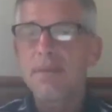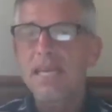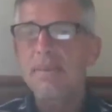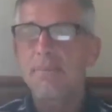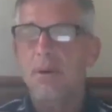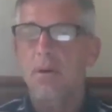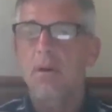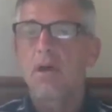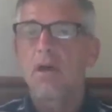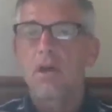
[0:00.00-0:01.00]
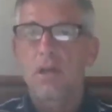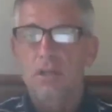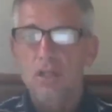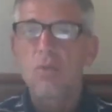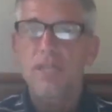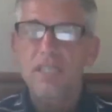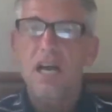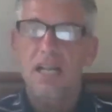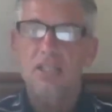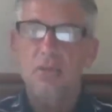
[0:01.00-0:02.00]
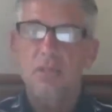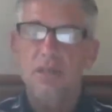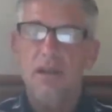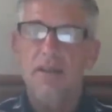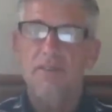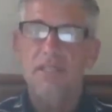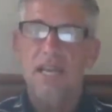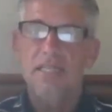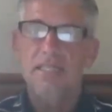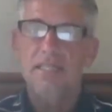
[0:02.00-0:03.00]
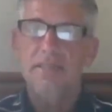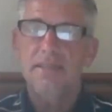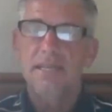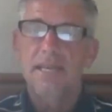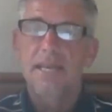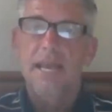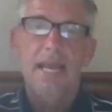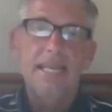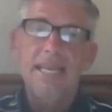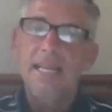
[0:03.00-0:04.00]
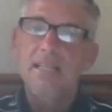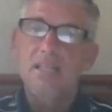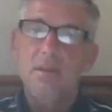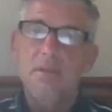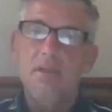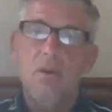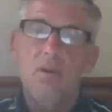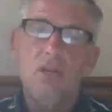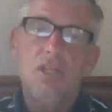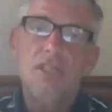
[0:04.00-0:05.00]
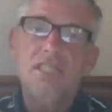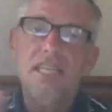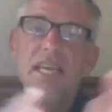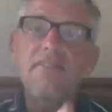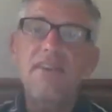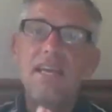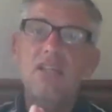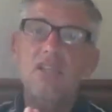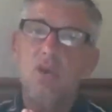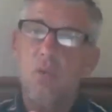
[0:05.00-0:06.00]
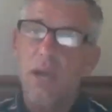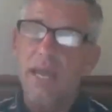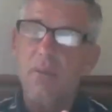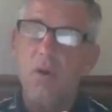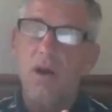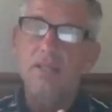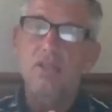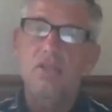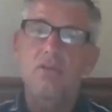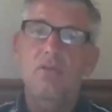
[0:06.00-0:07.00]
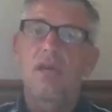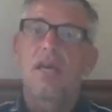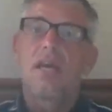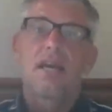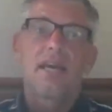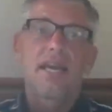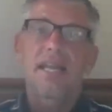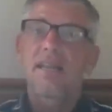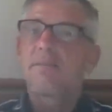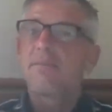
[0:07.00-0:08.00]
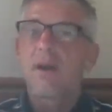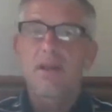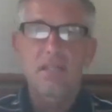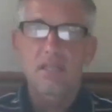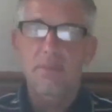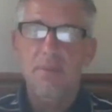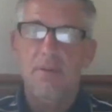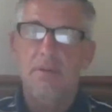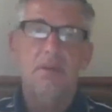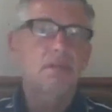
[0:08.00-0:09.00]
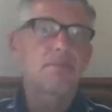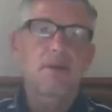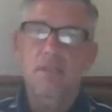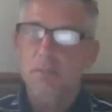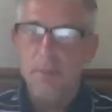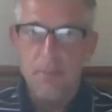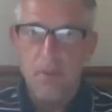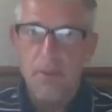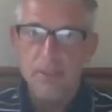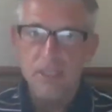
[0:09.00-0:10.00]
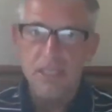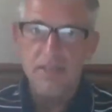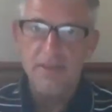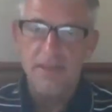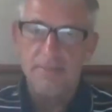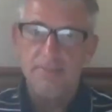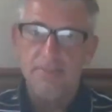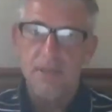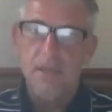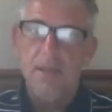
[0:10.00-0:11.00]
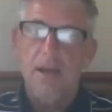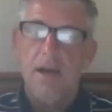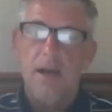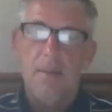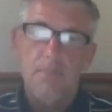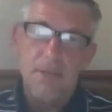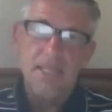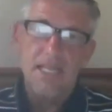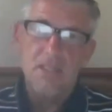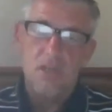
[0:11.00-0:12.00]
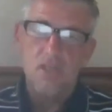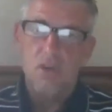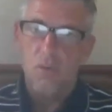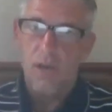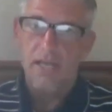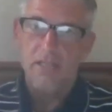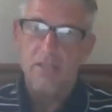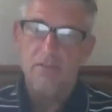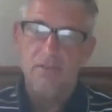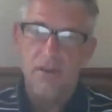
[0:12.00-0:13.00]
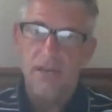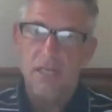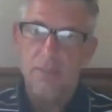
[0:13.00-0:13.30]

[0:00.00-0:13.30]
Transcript: people do we touch with our advertising? And again, TV is a great one to hit millions of people, because millions of people are watching TV. But that's also why it's very